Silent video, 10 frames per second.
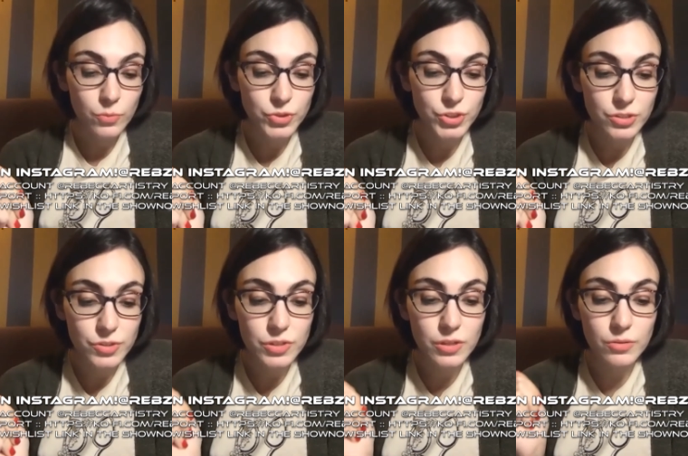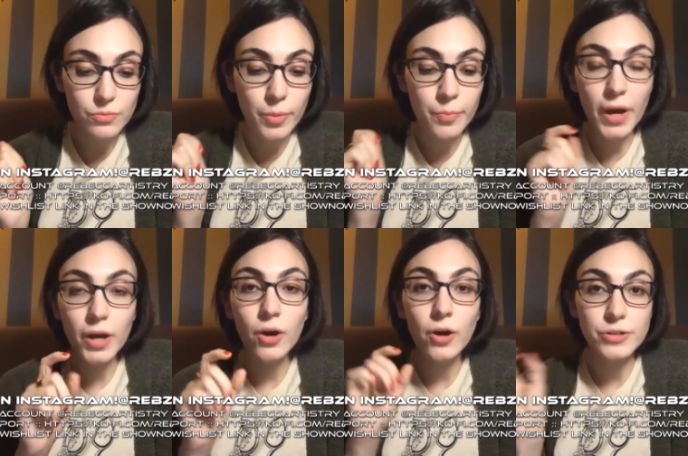which is
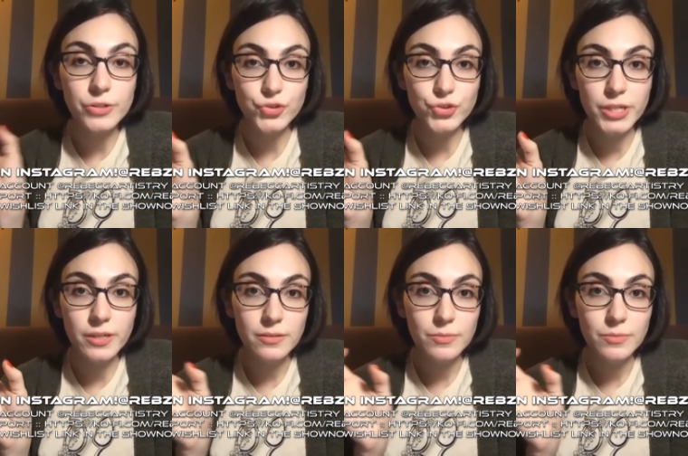Rebecca Artistry.